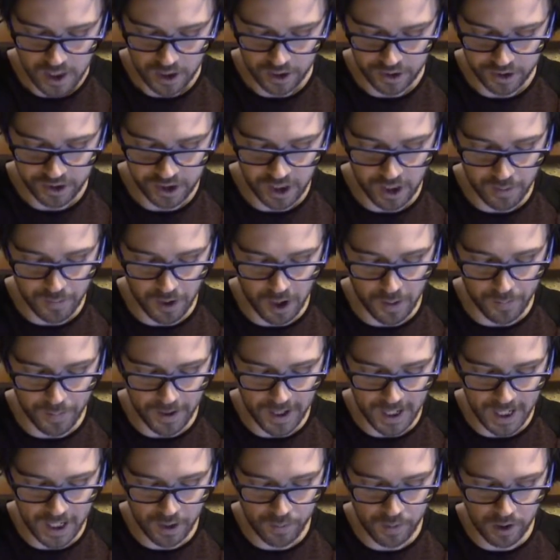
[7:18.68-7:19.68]
Set them
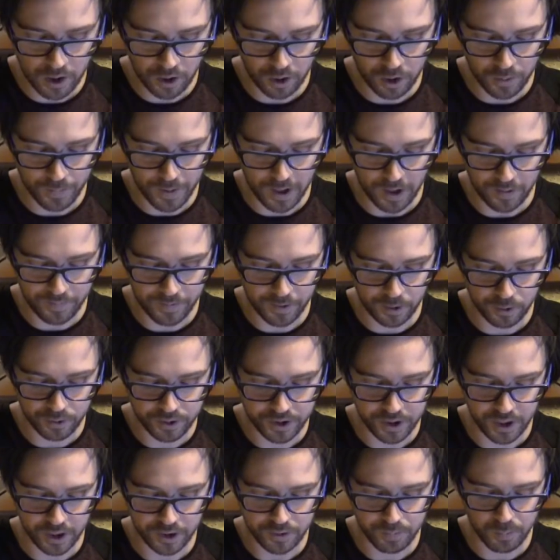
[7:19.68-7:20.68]
up anywhere on the battlefield
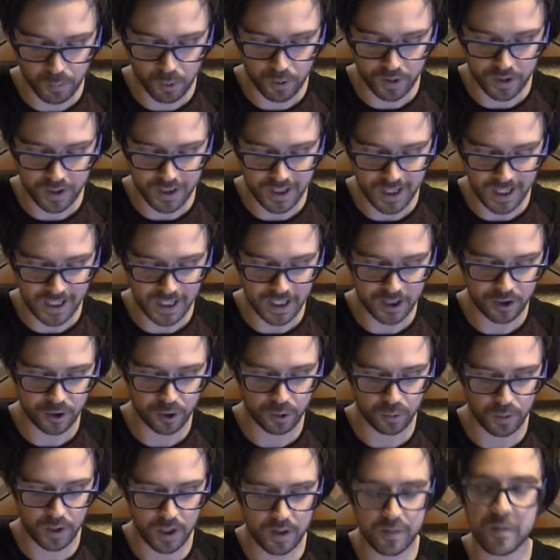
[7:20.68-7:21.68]
that is more than 9
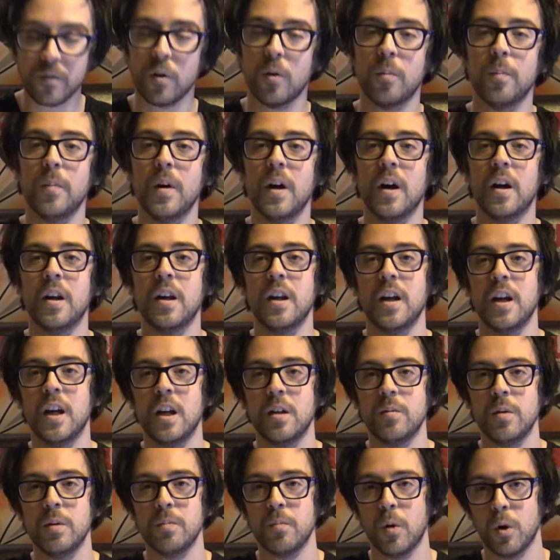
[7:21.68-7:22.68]
inches away from an
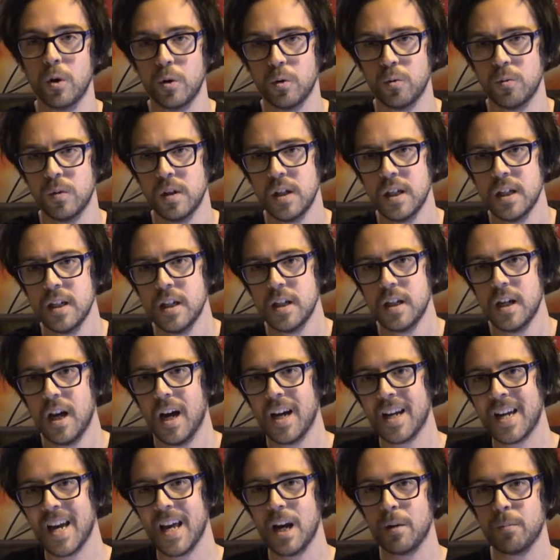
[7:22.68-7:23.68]
enemy model.
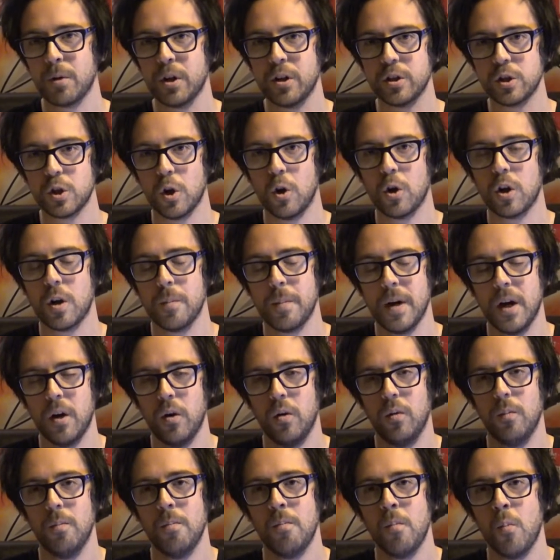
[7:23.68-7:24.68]
Again, I'm going to talk
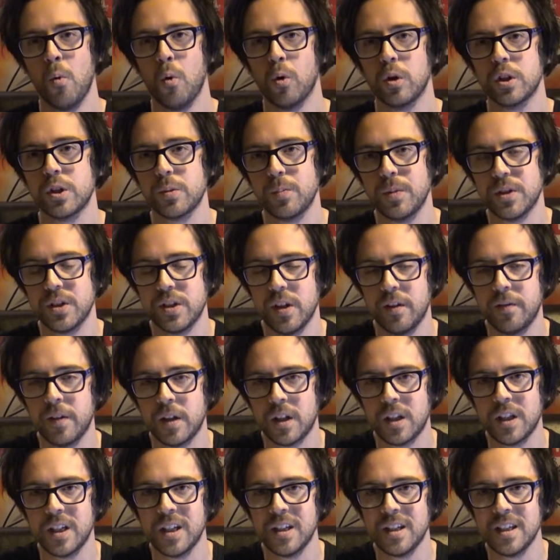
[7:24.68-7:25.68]
about more
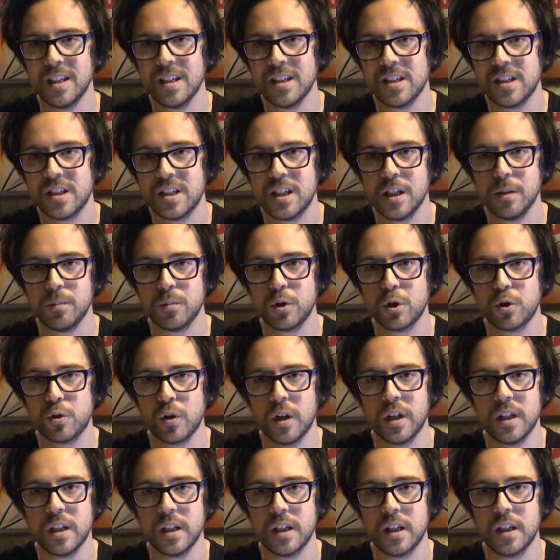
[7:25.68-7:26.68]
specifically these deep
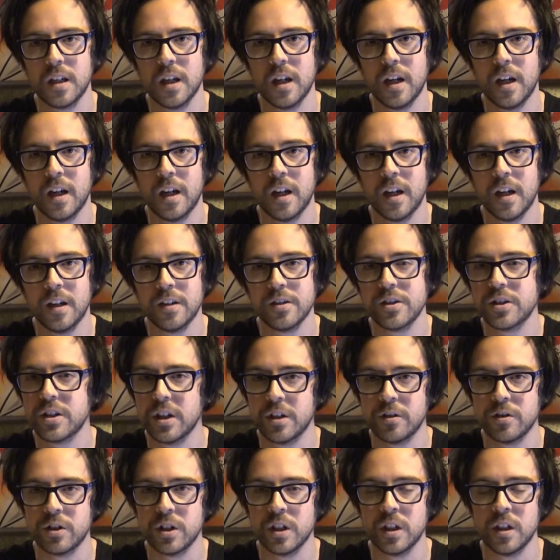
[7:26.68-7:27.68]
strike uh,
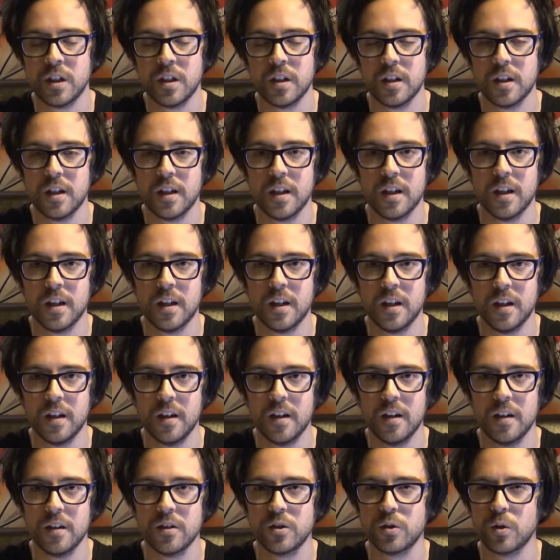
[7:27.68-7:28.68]
synergy
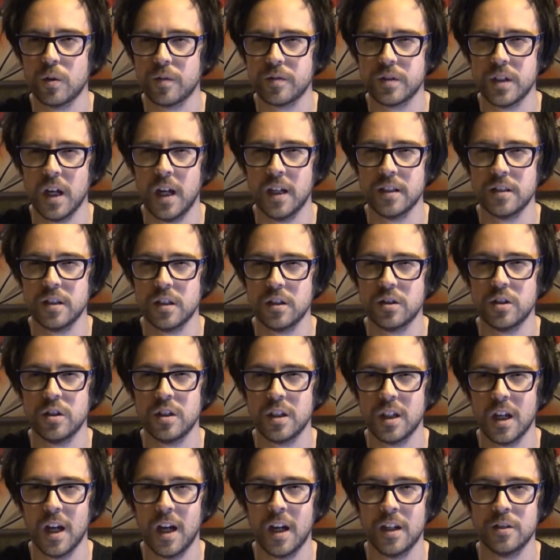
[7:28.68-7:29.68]
uh, sort of tactics you
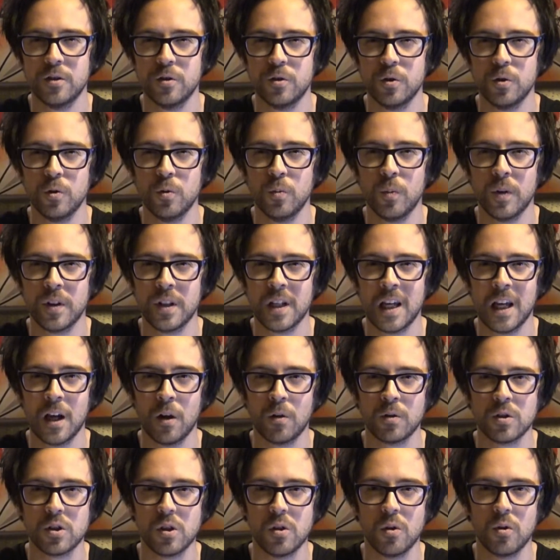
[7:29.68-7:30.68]
can do with
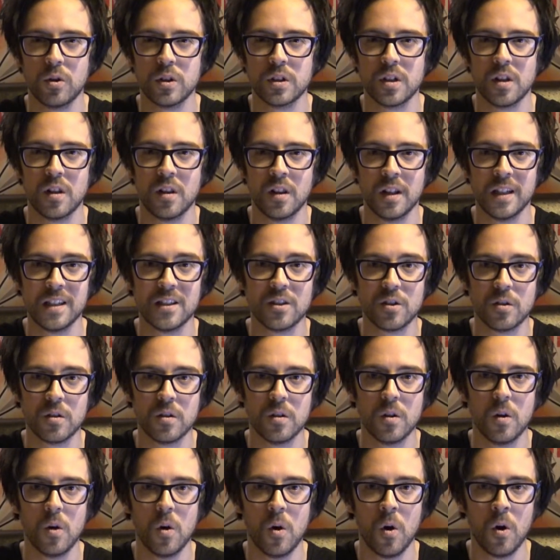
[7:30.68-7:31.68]
Chaos Lord later
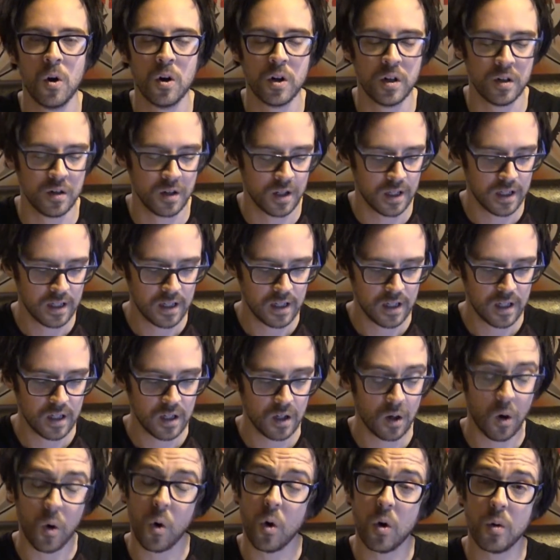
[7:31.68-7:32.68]
on,
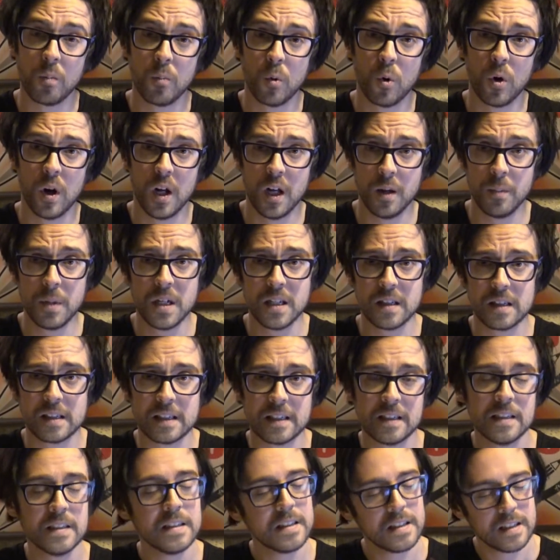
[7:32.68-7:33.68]
or more
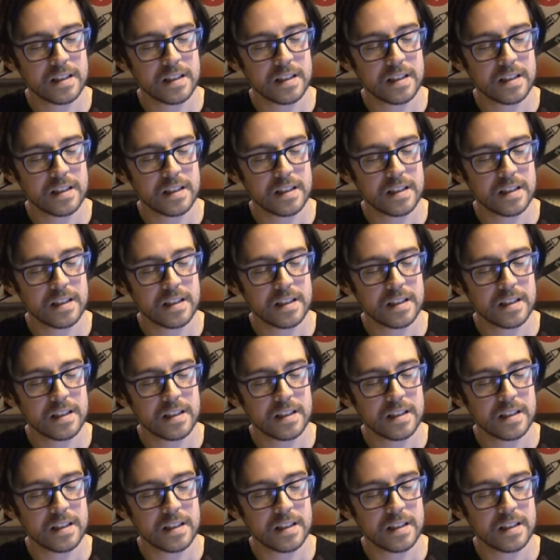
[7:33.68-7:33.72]
imminently.